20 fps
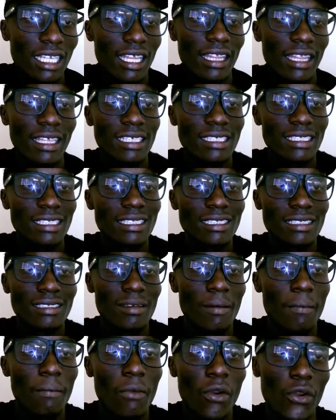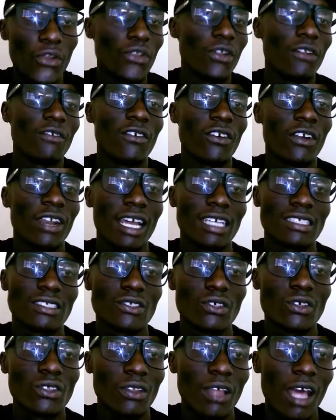this module for us. So
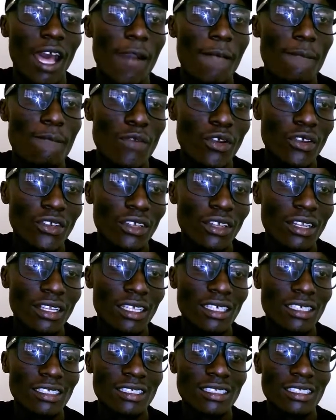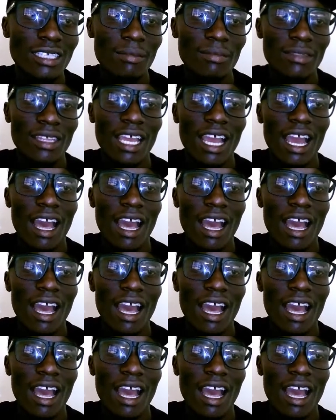a module is something,